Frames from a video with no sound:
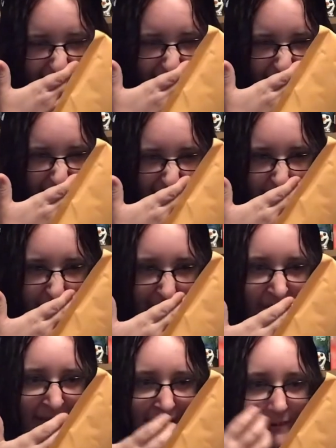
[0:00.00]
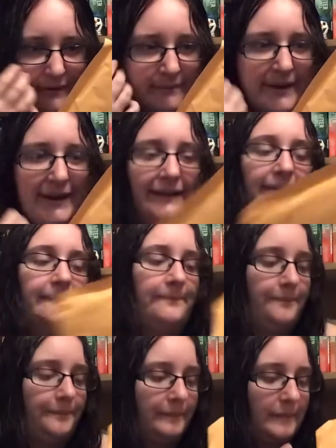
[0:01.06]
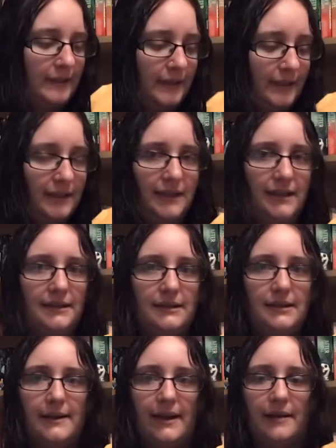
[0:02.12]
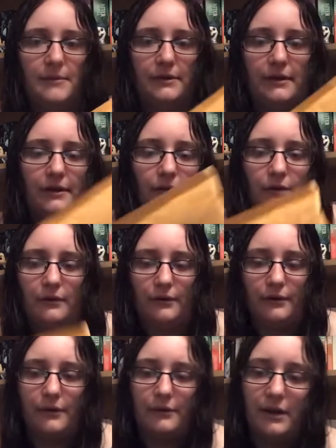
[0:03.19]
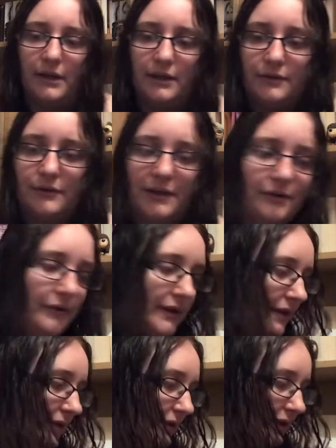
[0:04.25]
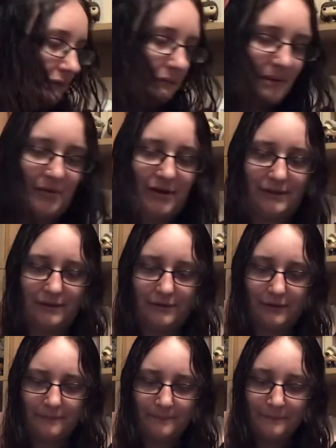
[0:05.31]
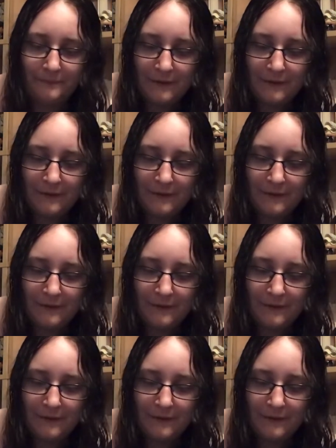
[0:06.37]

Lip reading: that's in a brown paper, but it has the Amazon logo on it, so I don't think this is for my books either.